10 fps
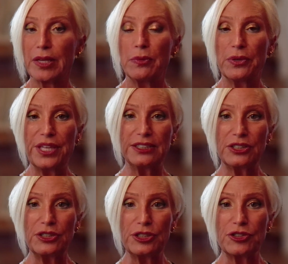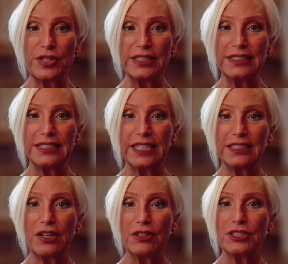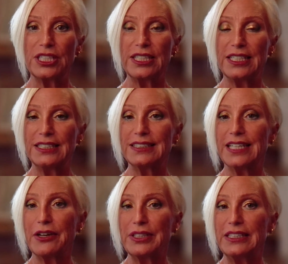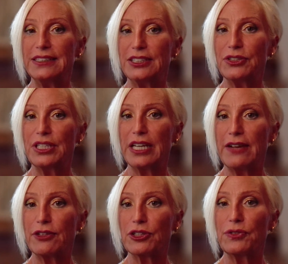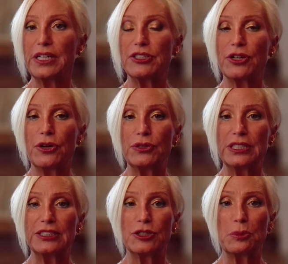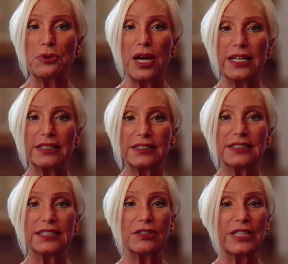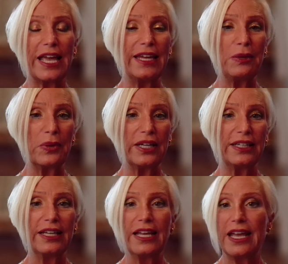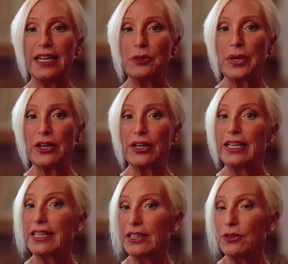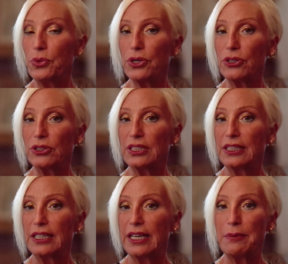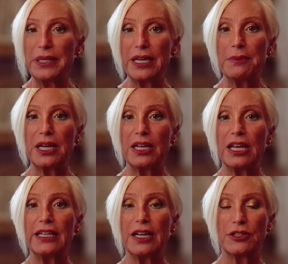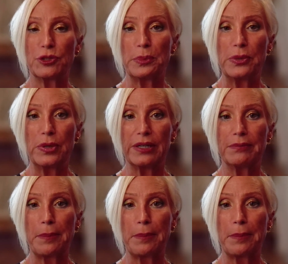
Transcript: Well, thanks to current trends and technology, it is now easier than ever to create your own digital products to sell to anyone, anywhere in the world, and become an online entrepreneur.